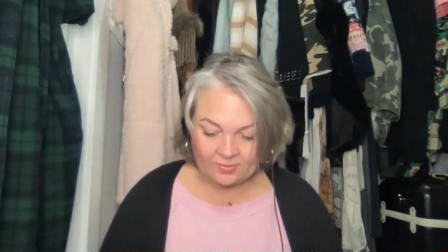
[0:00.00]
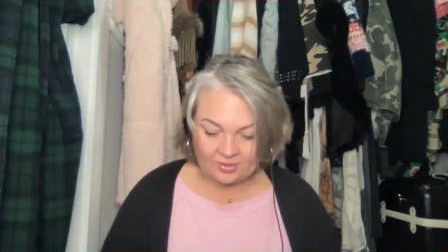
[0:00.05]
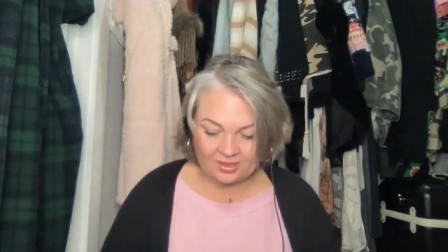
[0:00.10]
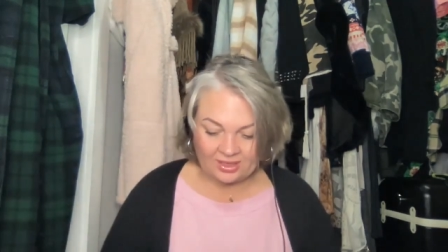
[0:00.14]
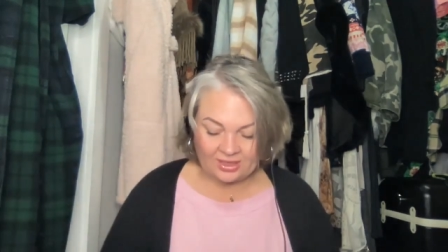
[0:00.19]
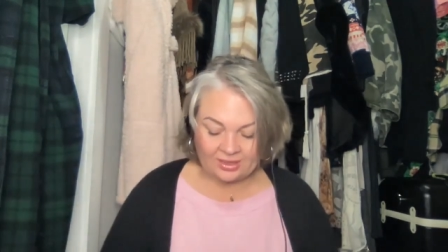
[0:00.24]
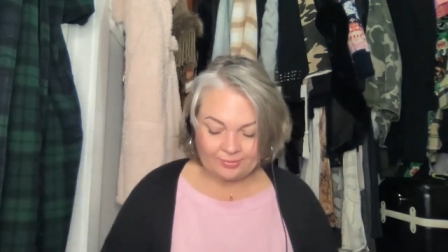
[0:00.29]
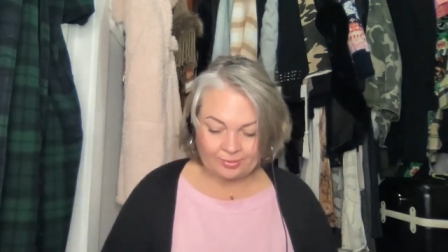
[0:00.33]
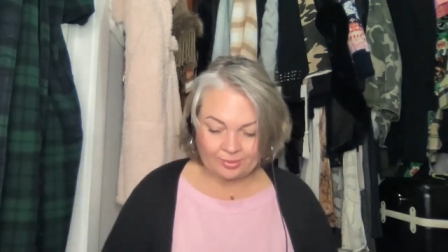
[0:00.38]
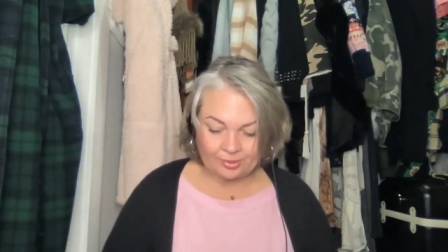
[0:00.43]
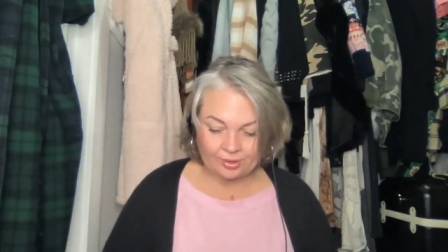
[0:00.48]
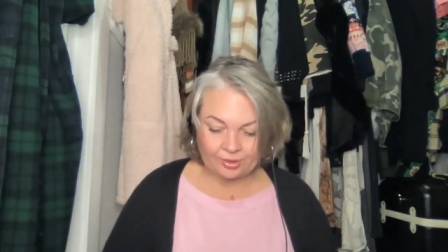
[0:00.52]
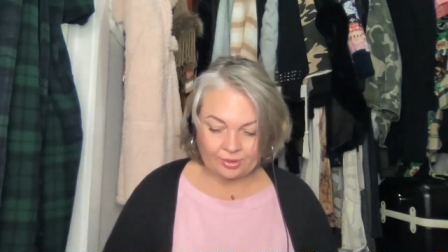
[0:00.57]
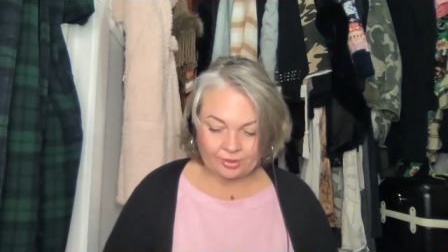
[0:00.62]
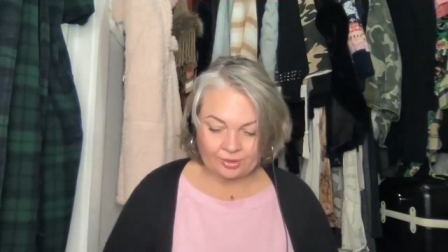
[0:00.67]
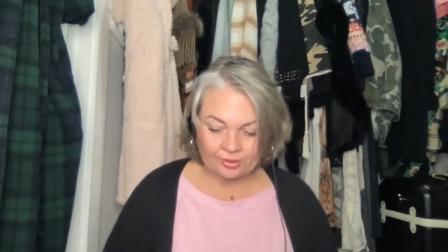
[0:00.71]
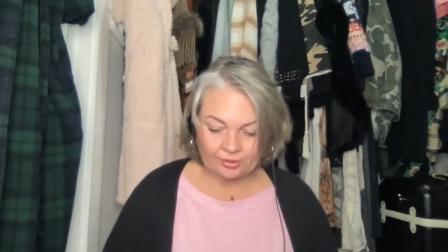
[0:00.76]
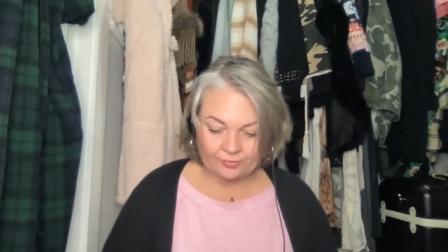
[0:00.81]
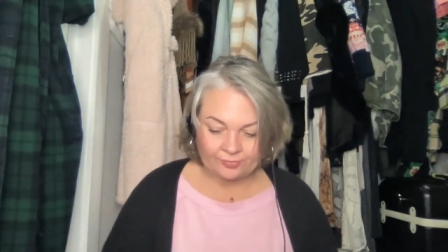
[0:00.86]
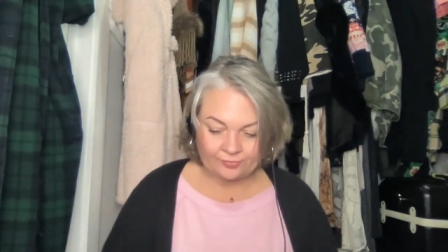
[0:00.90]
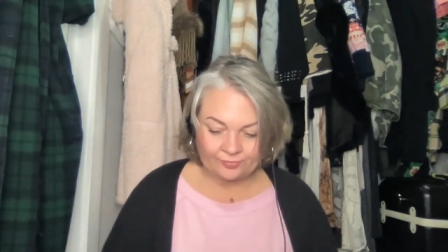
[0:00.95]
the
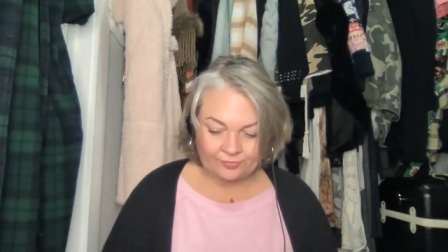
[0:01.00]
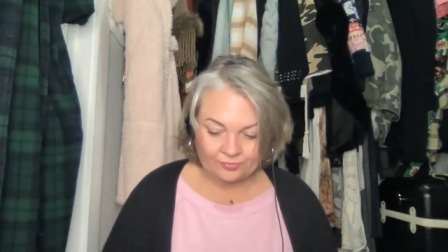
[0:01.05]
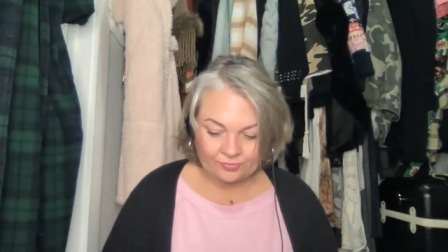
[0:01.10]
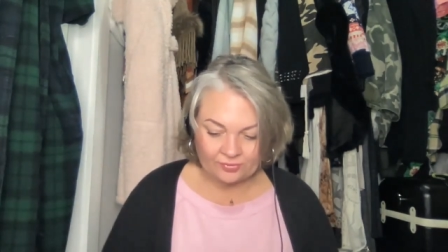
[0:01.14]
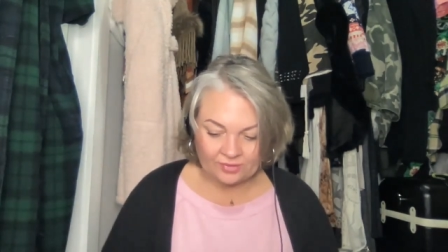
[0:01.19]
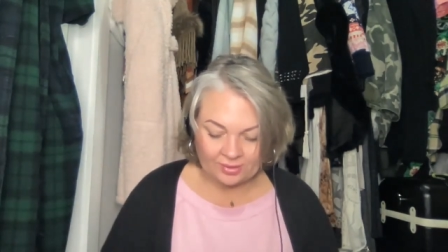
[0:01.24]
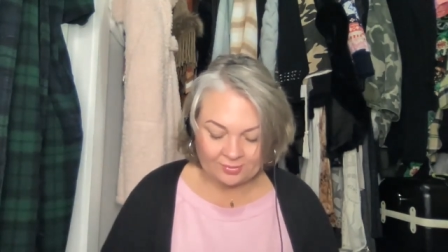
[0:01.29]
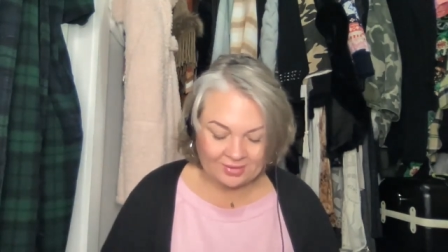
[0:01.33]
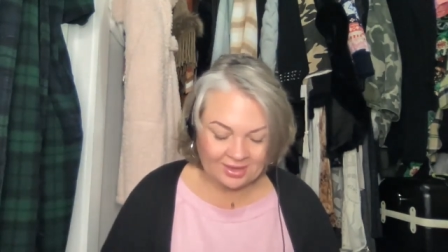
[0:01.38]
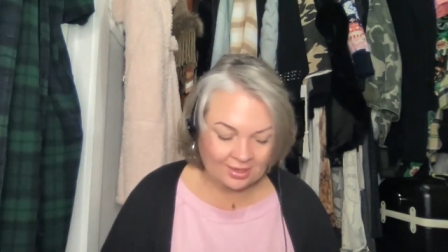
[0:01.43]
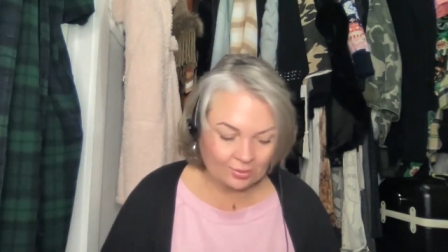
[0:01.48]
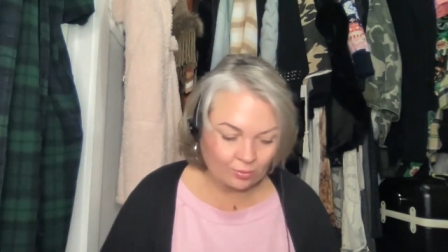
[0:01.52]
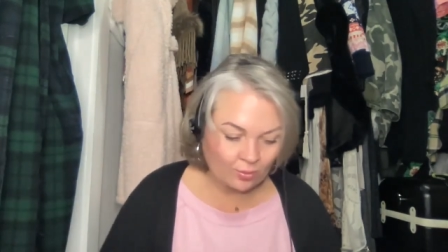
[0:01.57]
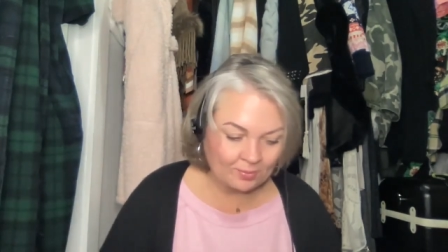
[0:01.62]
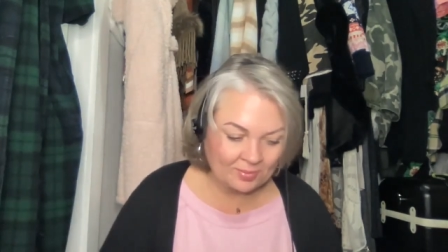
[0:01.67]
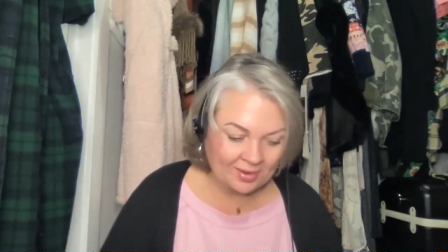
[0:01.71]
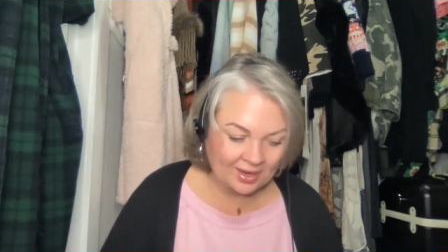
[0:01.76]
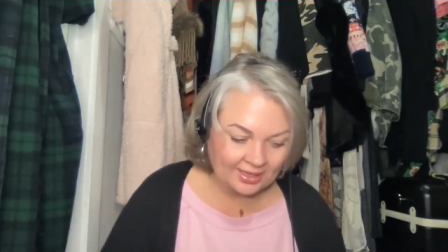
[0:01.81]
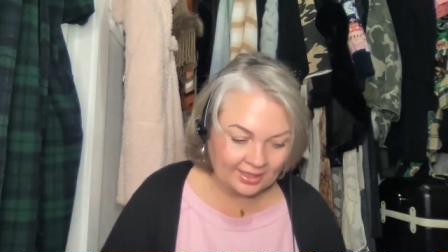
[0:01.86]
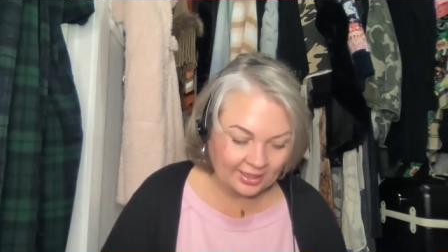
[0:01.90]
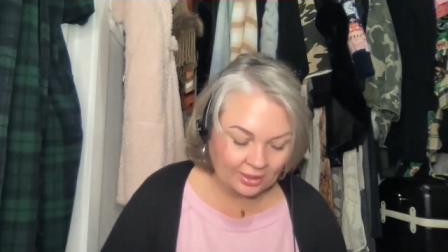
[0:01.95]
people, I'm not
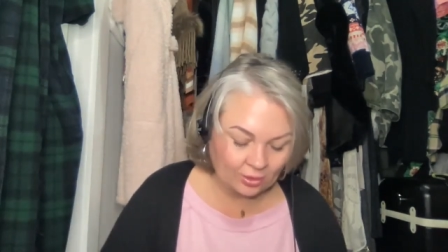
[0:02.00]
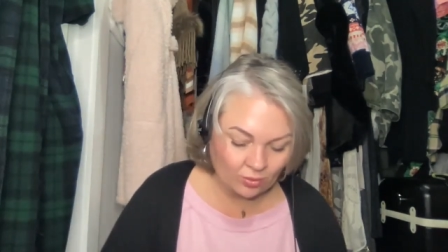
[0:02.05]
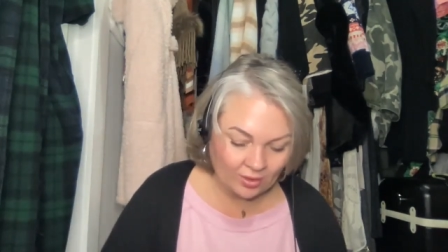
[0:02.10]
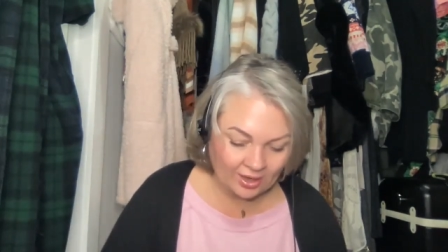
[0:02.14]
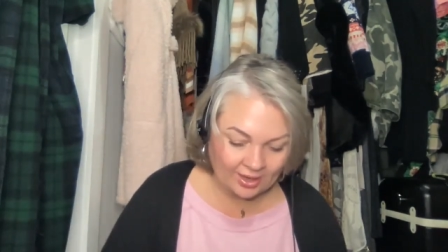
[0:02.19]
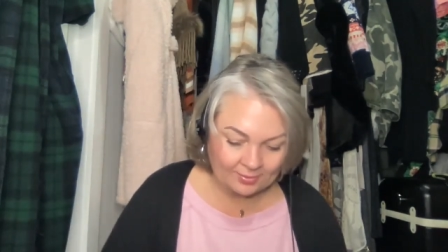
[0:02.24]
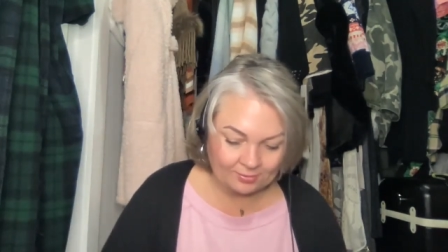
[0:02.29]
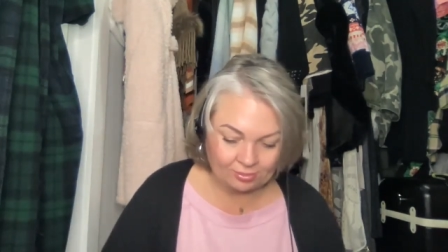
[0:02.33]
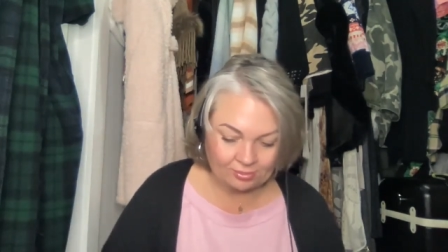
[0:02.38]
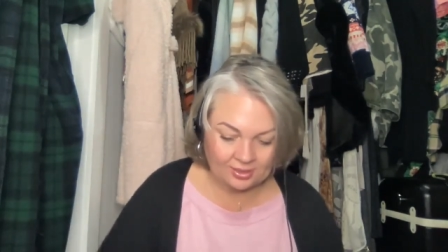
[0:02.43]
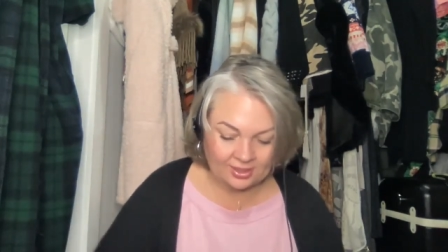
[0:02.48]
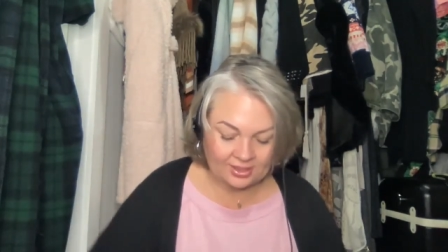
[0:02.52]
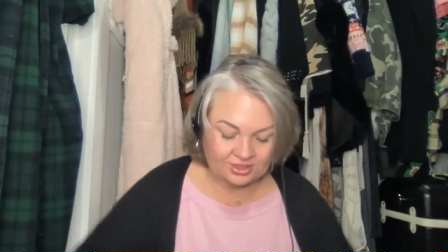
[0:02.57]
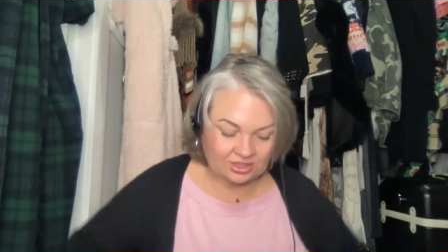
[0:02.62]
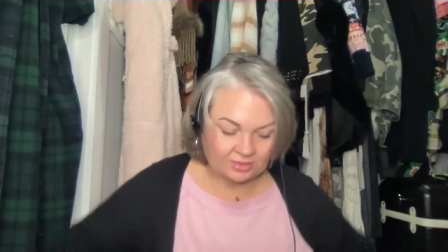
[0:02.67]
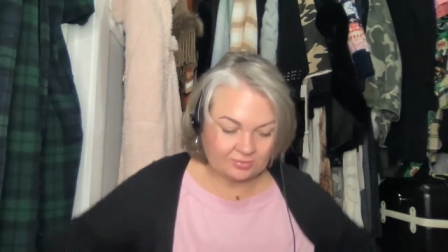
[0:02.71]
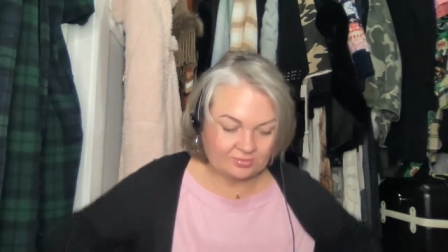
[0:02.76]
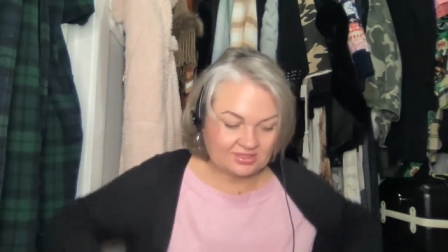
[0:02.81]
painting a wide brush.